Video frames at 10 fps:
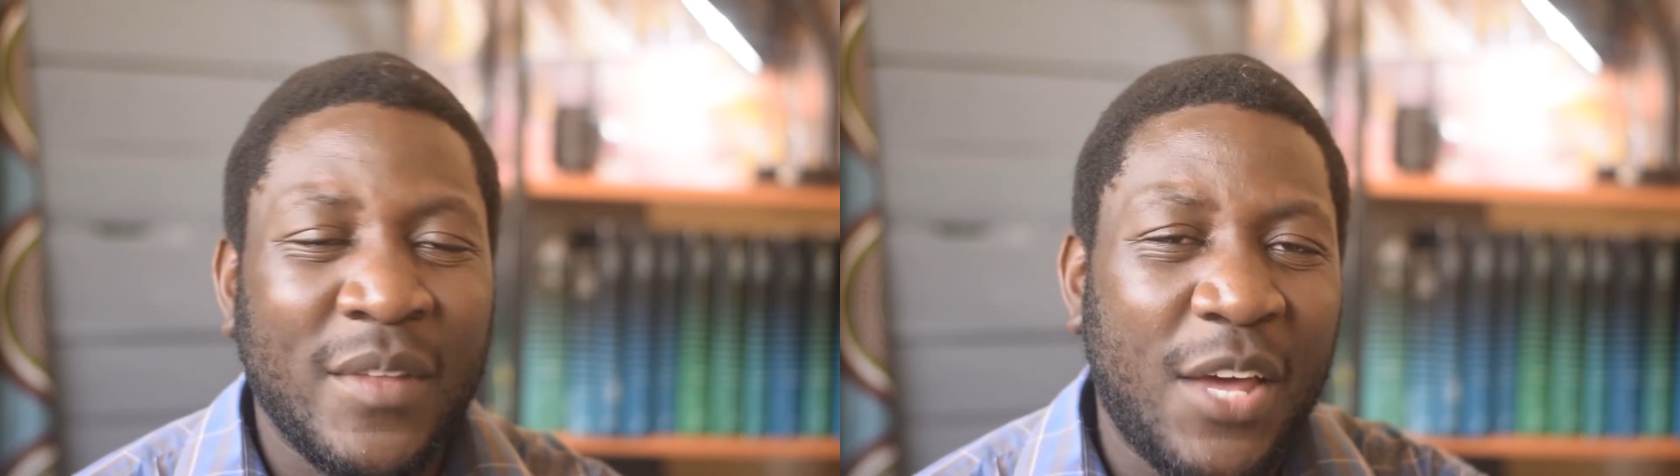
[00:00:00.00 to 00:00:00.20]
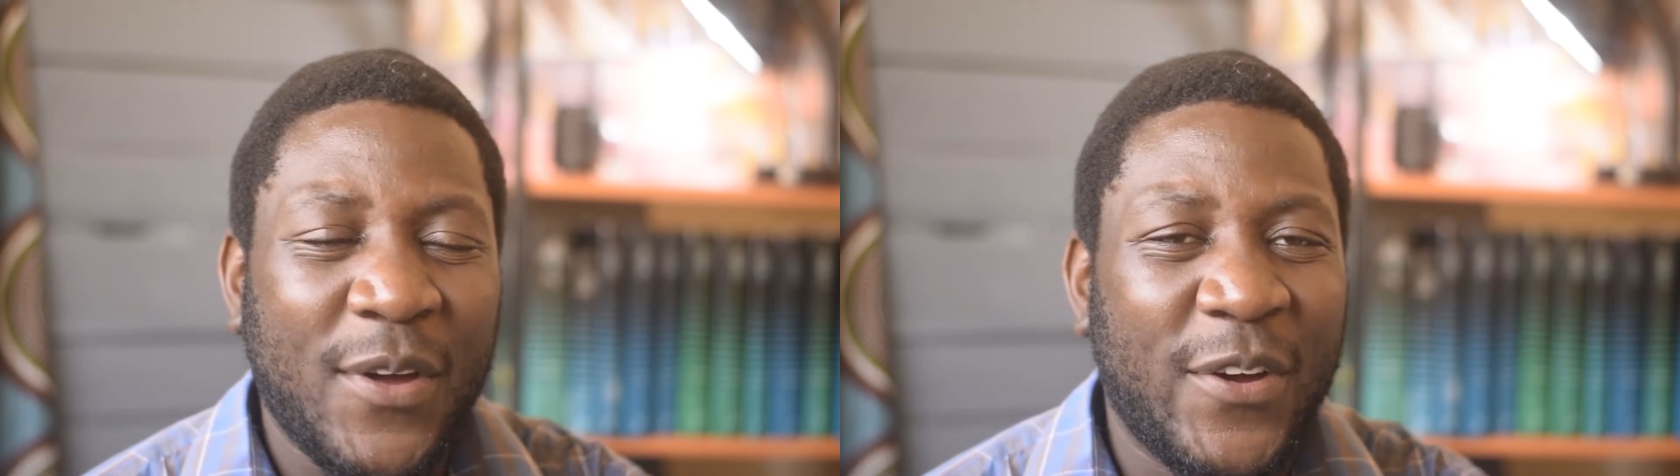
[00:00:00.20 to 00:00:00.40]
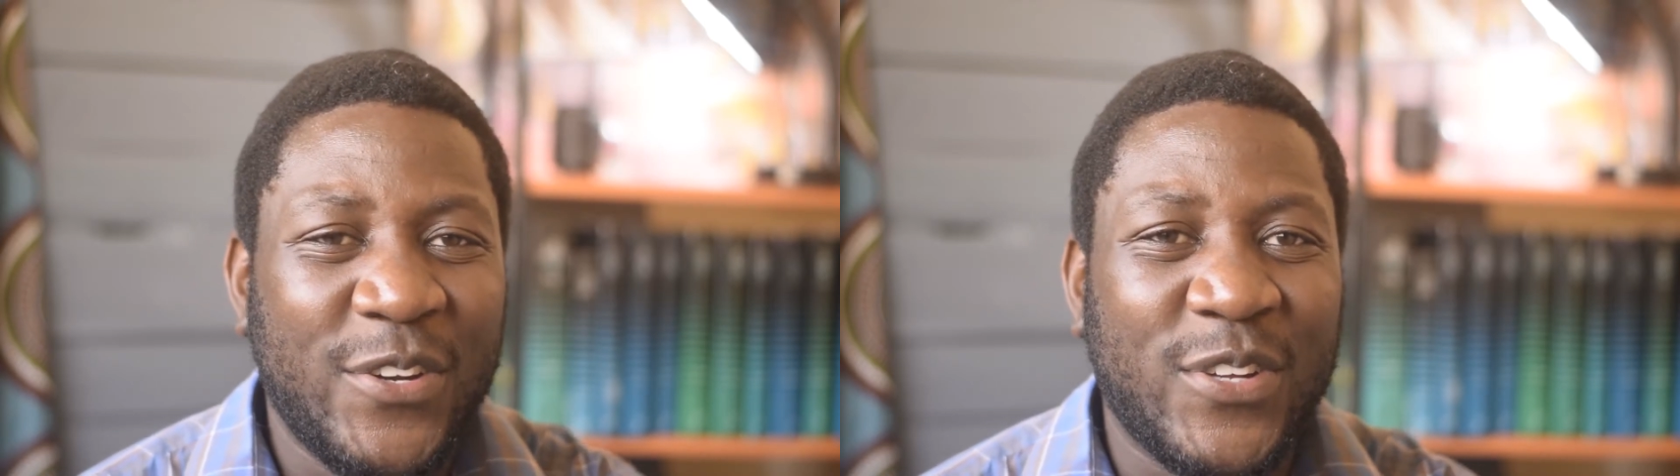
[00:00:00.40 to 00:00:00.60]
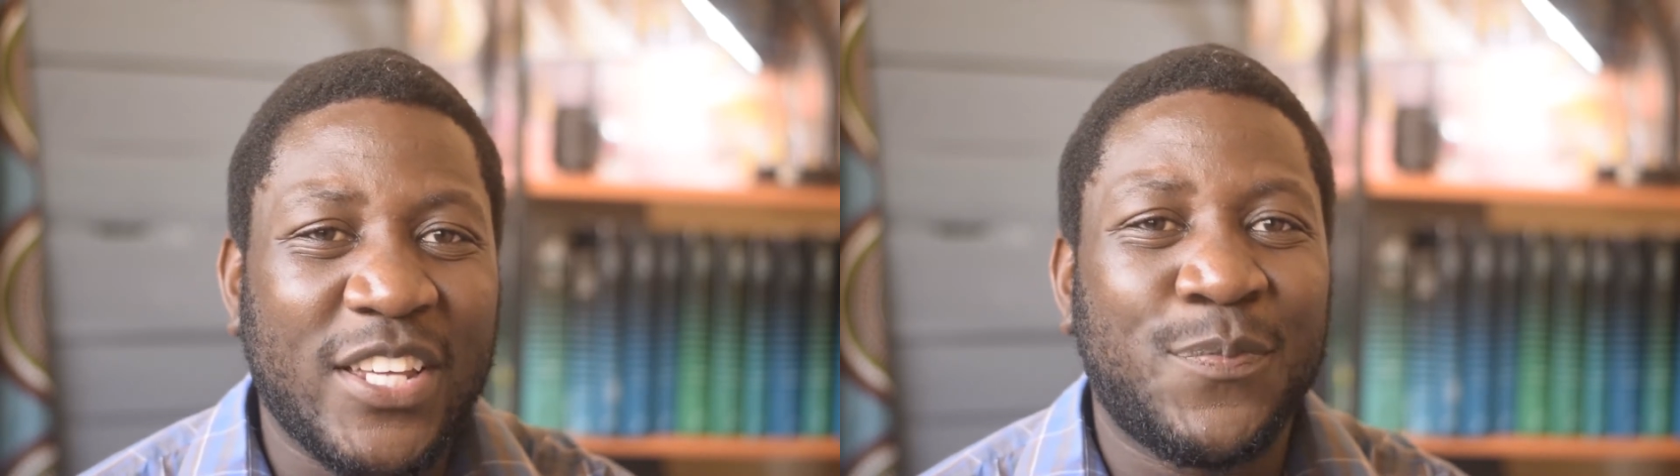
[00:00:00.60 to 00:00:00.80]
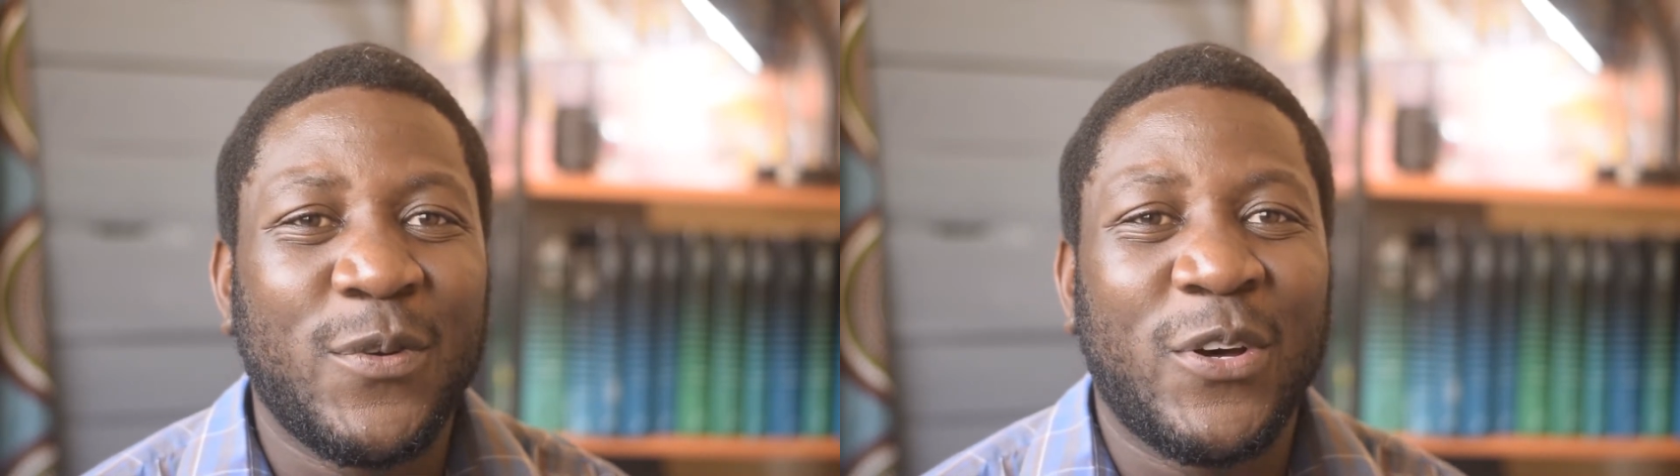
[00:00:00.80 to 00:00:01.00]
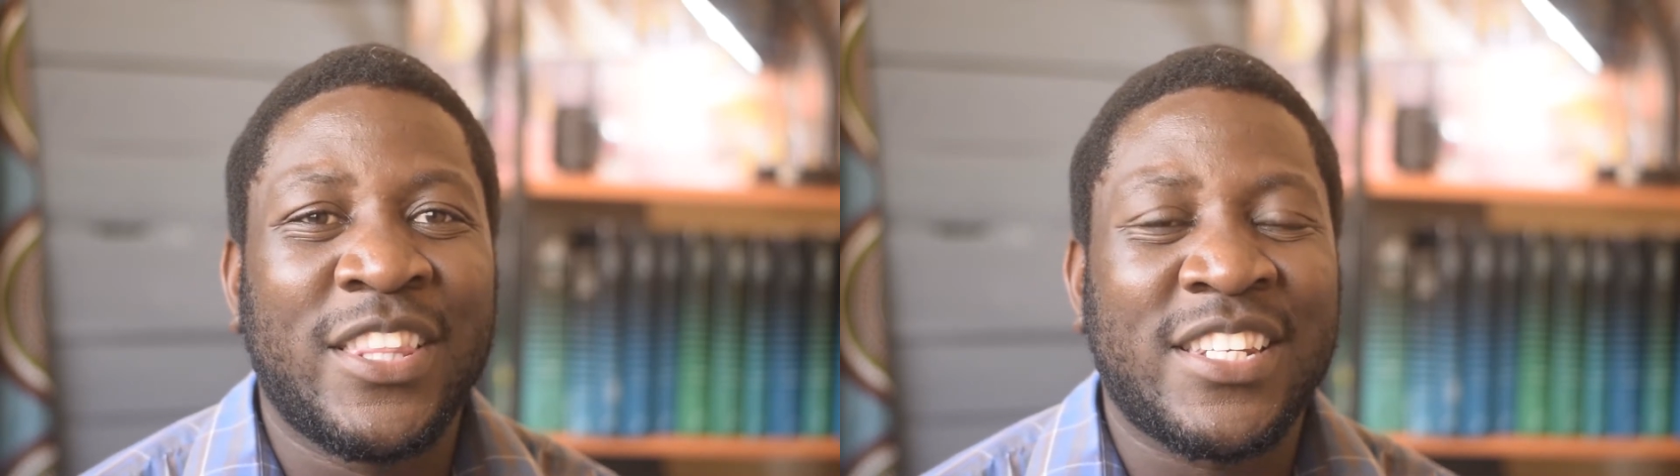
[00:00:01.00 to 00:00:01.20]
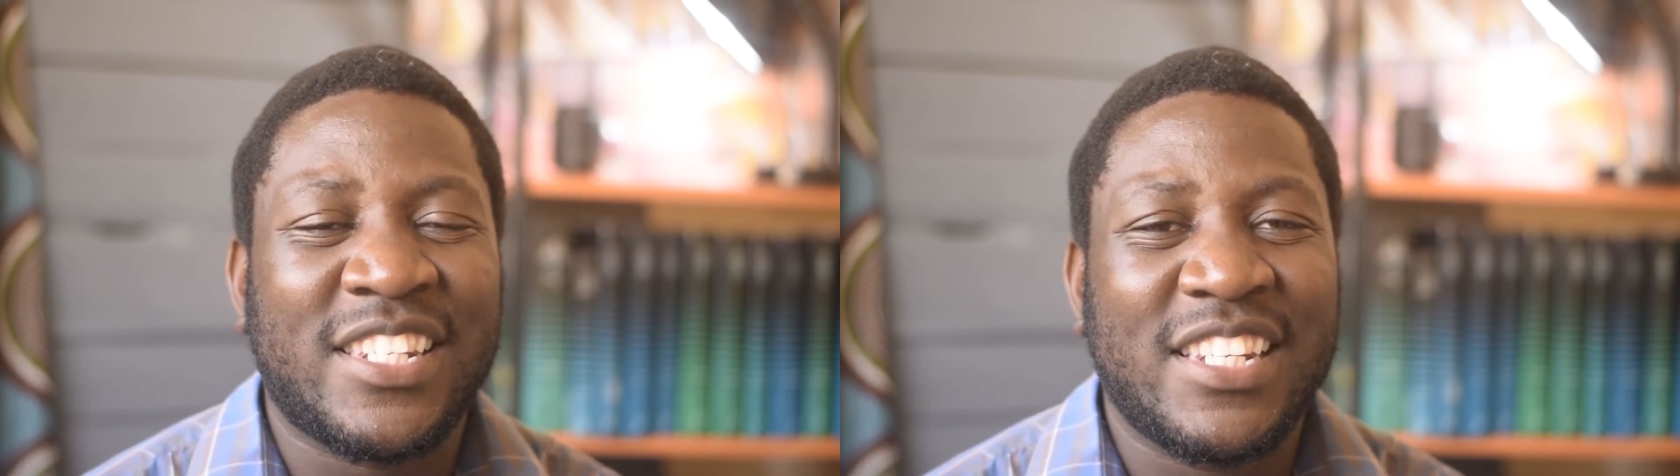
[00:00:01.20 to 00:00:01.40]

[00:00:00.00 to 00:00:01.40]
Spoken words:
And we're going to explore this